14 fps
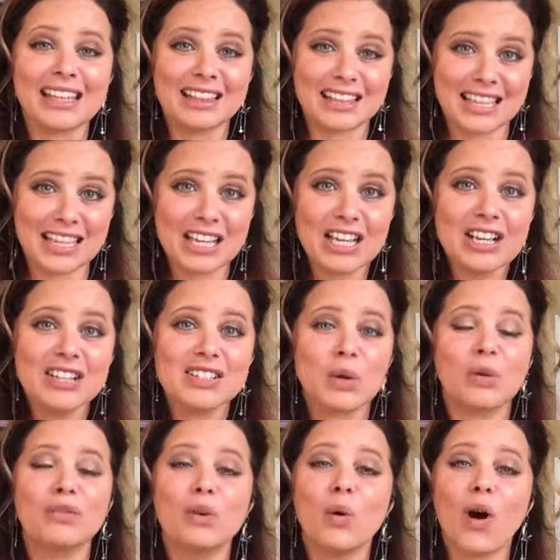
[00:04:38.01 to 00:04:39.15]
lengthy.
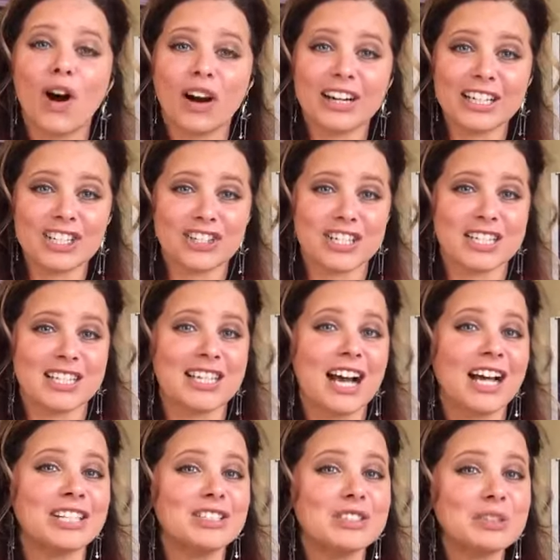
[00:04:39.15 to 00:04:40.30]
So if you are
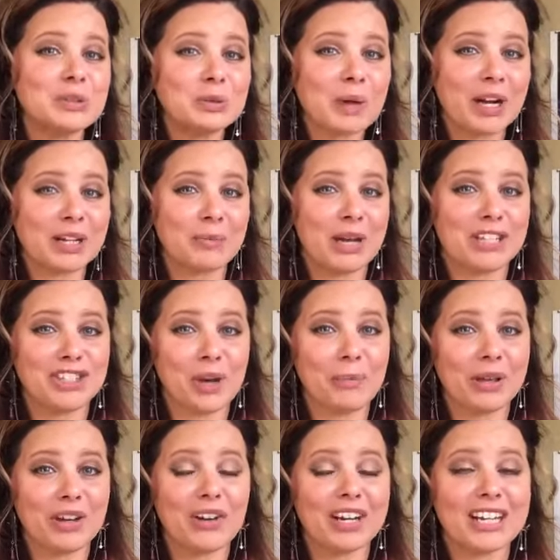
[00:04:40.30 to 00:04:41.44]
interested, I do recommend
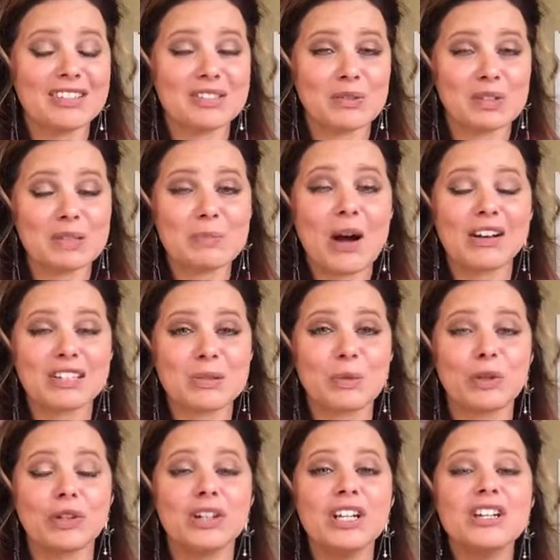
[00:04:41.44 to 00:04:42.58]
jumping on it as soon as
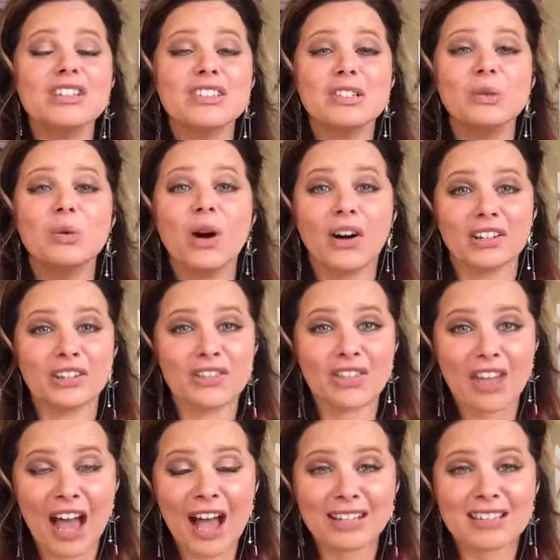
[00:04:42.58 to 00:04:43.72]
possible to
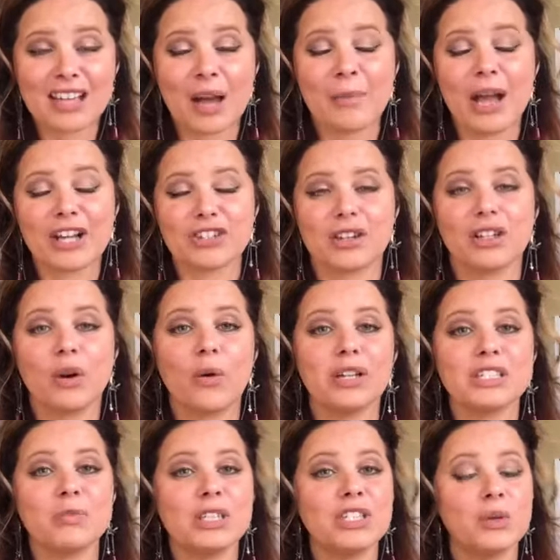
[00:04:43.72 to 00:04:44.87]
honor that. I'm actually
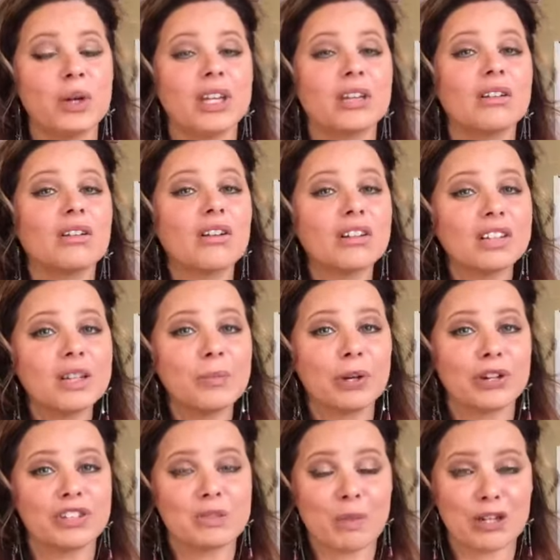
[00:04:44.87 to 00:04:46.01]
going to be doing an
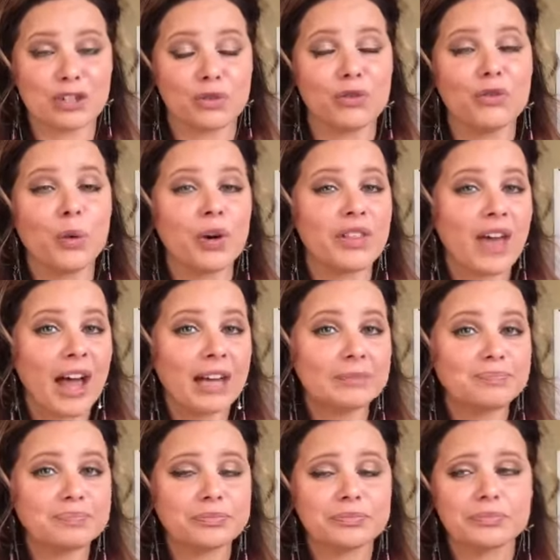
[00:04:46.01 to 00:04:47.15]
early bird special for
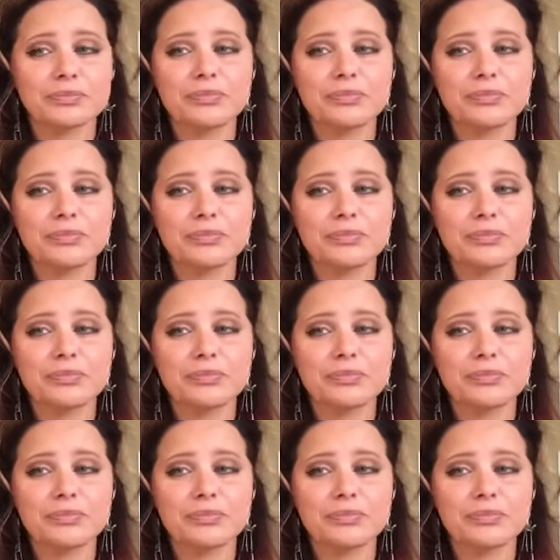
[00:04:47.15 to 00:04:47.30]
that.